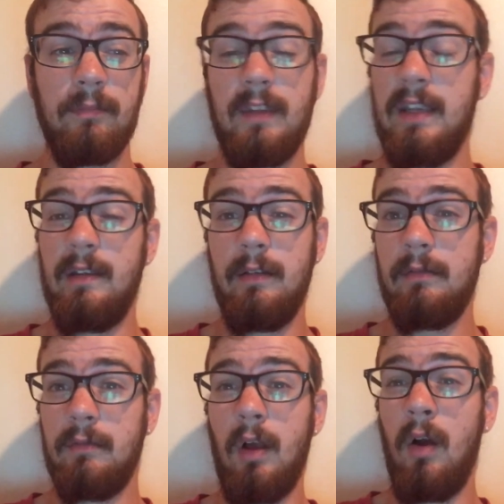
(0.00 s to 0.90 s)
they
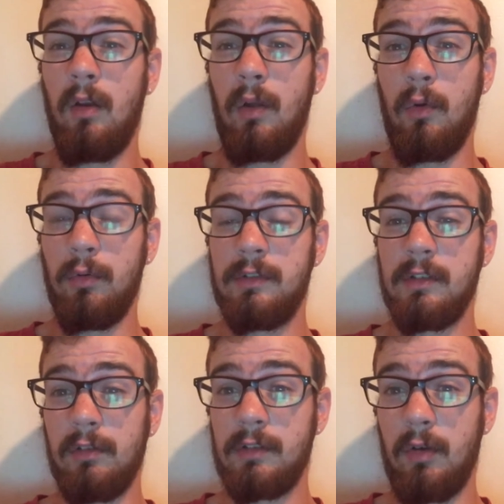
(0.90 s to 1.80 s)
all old,
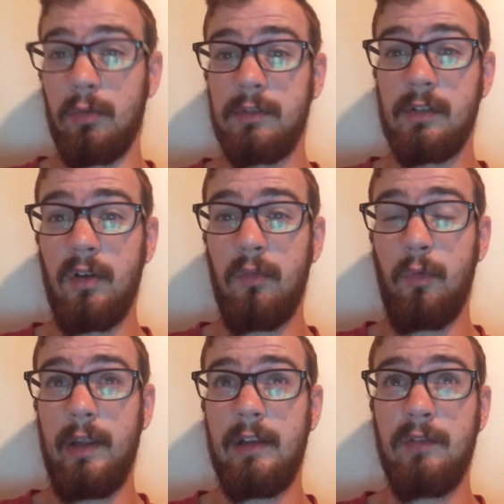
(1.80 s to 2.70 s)
so it's old
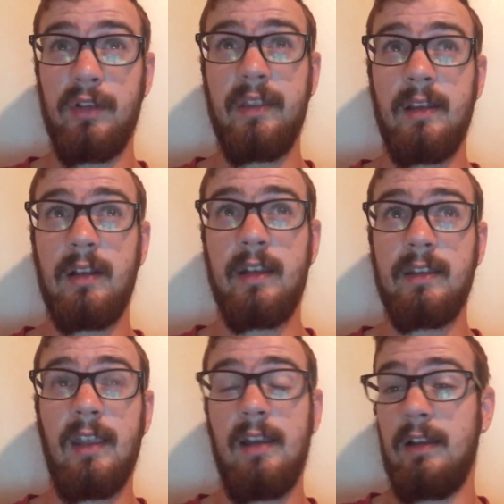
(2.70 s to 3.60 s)
software and everything
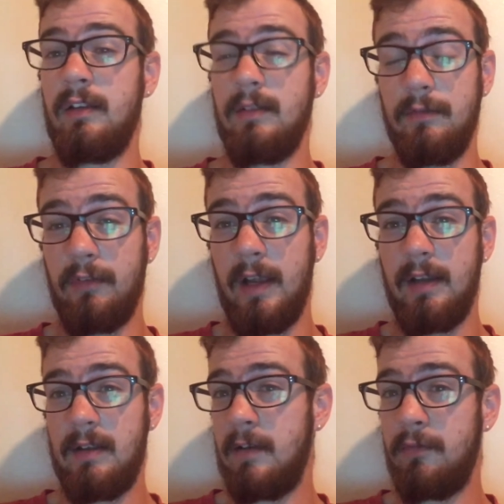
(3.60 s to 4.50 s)
like that, and I couldn't
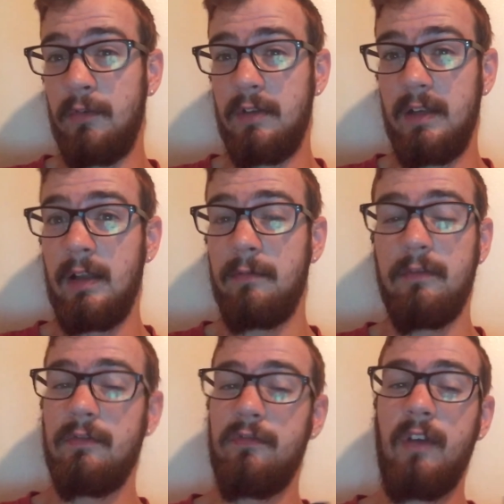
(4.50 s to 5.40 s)
find half of it, and I
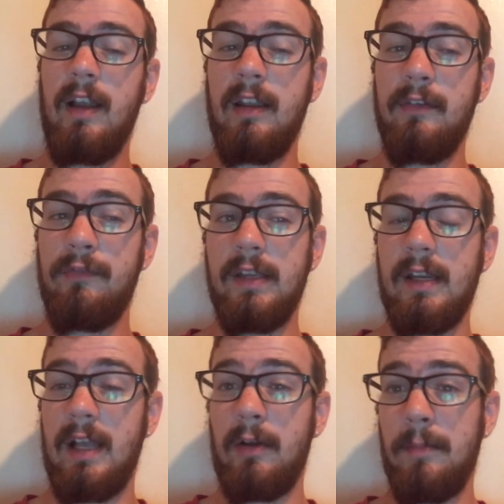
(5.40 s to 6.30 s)
finally
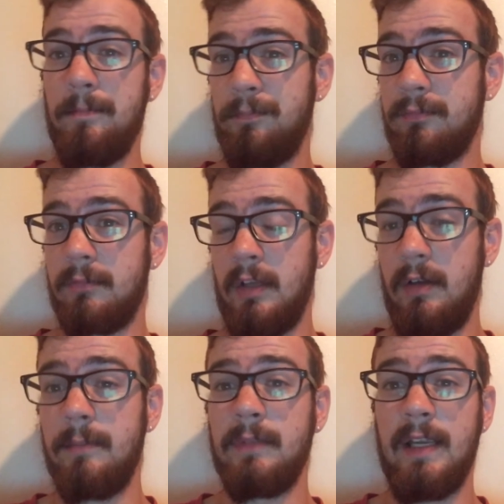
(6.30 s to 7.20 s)
figured out the
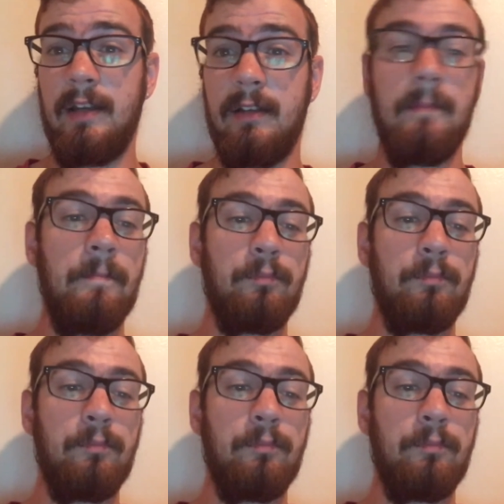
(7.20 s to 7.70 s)
updated